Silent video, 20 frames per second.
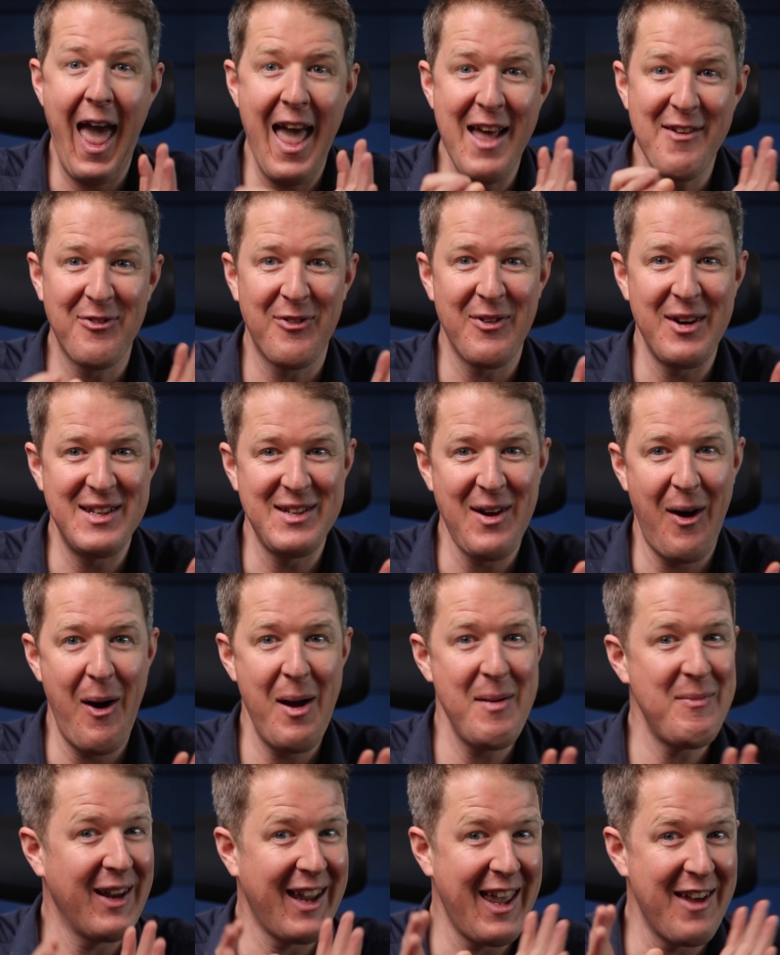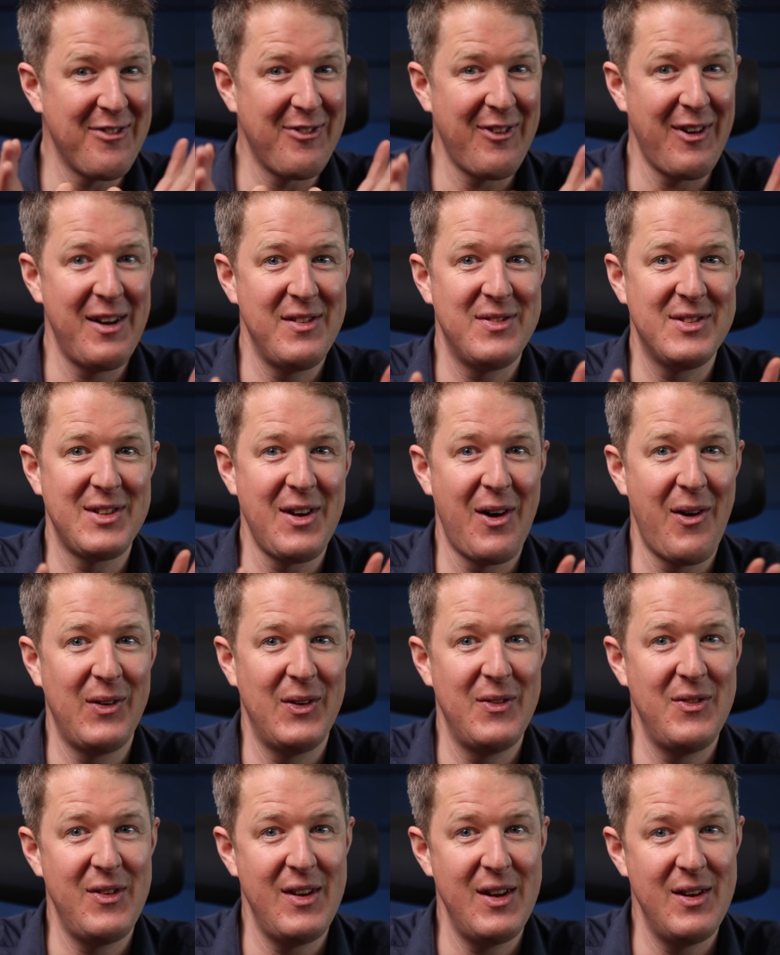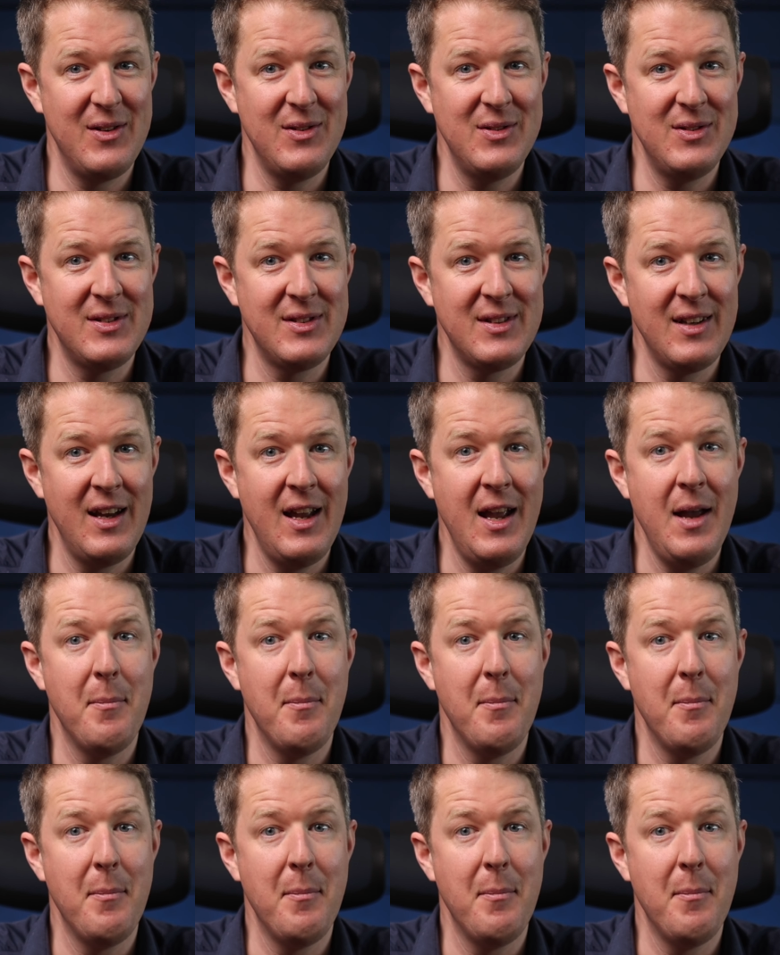every time and get 5-star reviews.